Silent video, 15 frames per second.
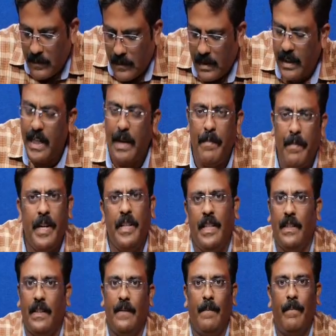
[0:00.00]
It can be
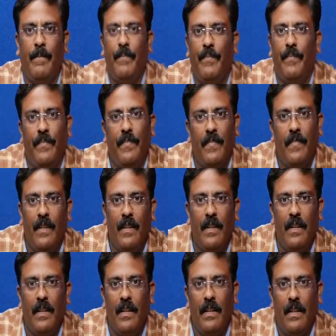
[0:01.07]
anything.
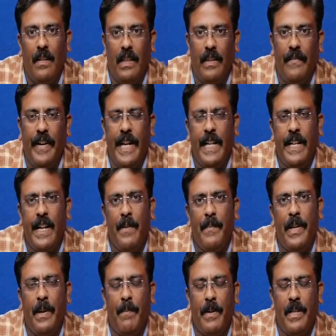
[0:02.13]
The weight can be
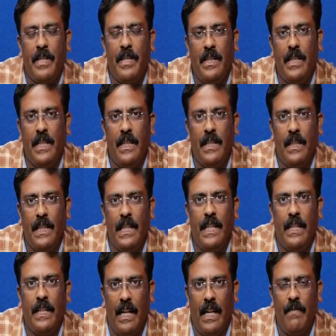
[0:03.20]
represented in a
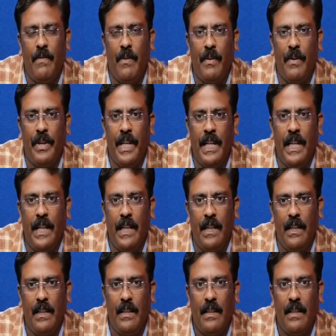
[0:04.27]
graph over
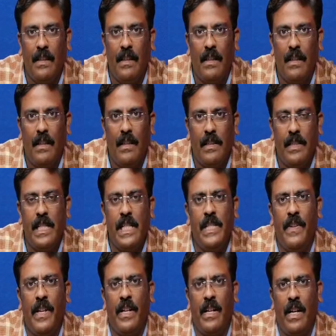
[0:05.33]
here. Since
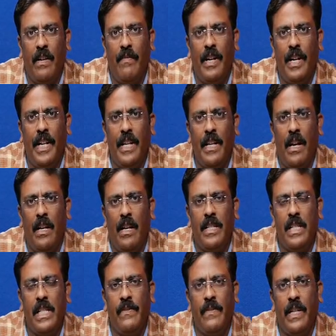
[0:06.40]
we are converting, or
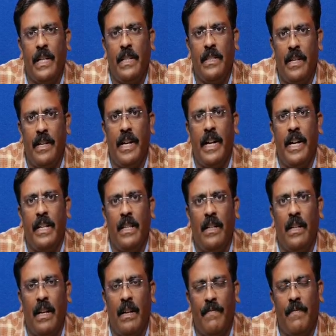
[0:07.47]
since we are generating the
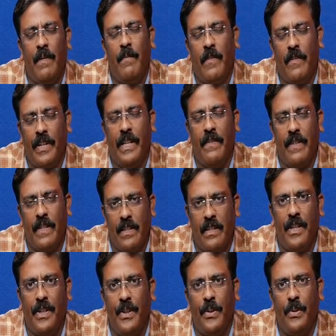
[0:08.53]
graph from our given
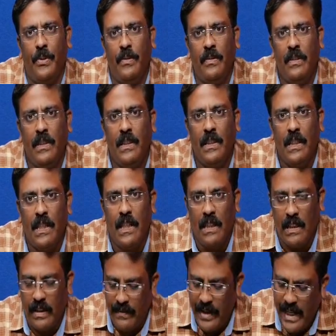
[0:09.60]
circuit,
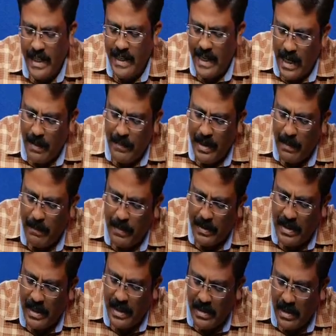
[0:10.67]
the weight can be
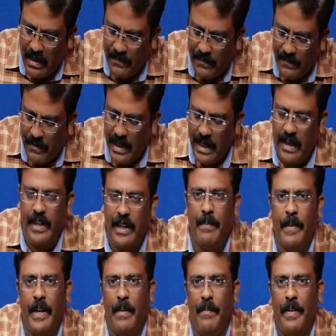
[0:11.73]
representation of your electric
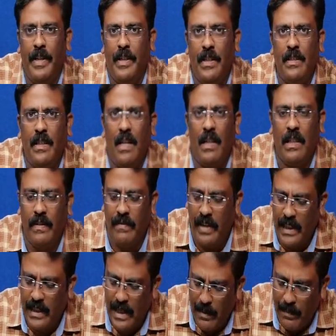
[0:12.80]
parameters, or the
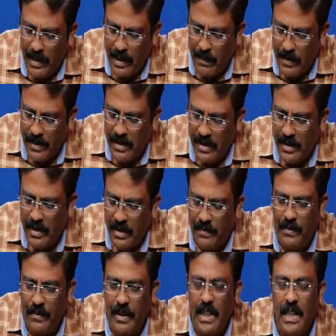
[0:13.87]
weight can be representation of
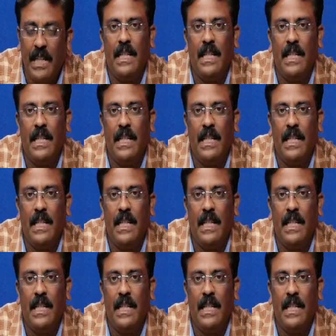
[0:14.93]
your